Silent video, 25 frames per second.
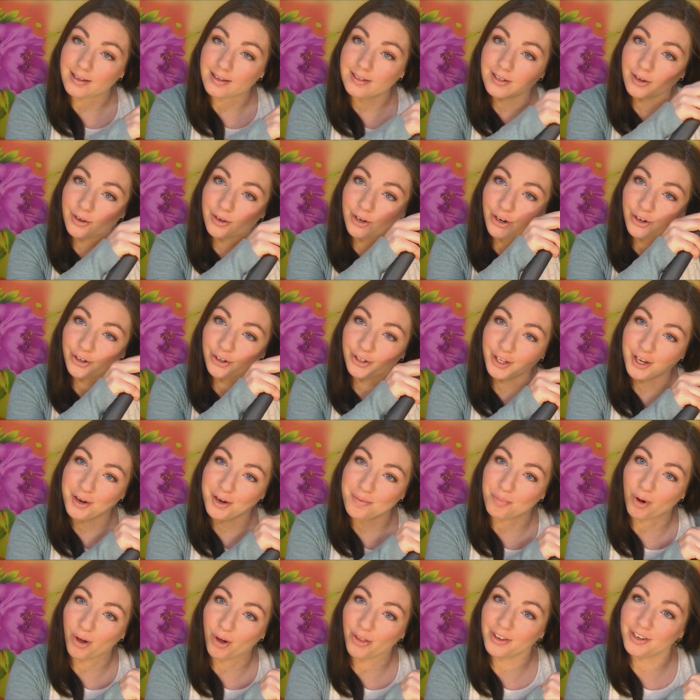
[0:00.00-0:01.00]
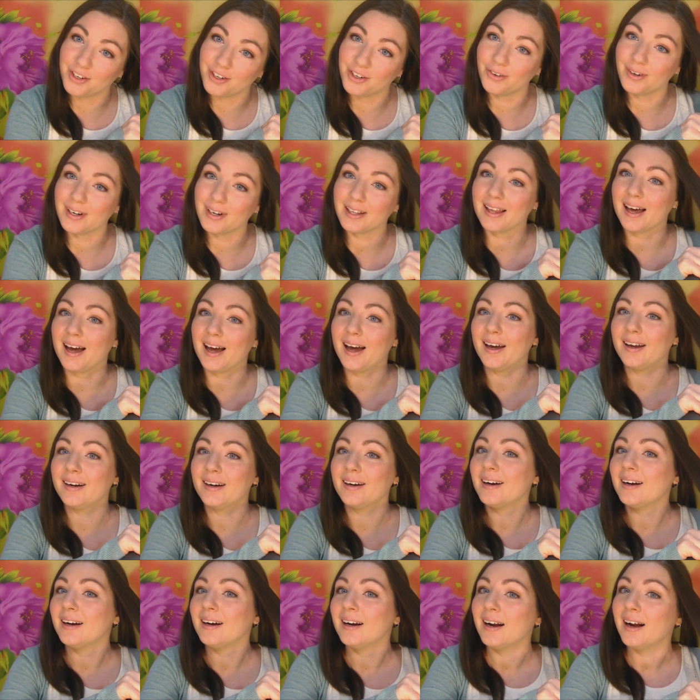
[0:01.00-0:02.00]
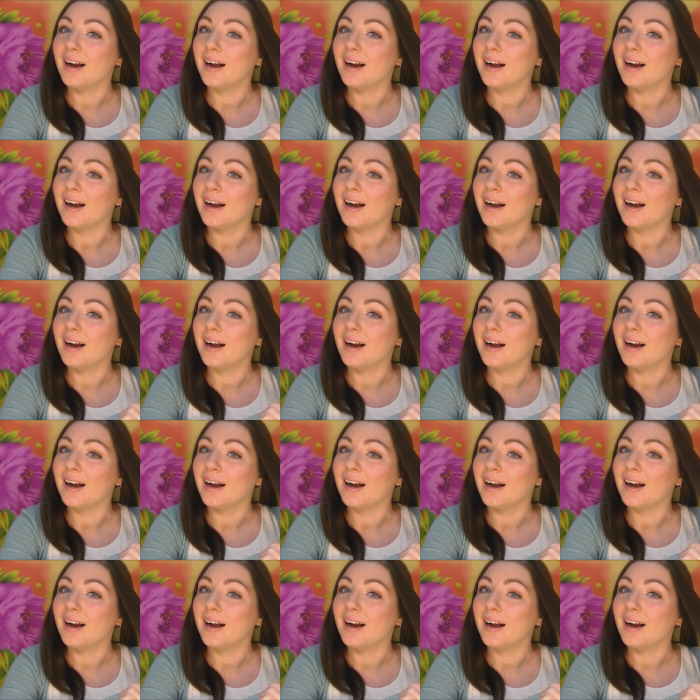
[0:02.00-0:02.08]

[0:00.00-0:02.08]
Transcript: so I don't really bother doing that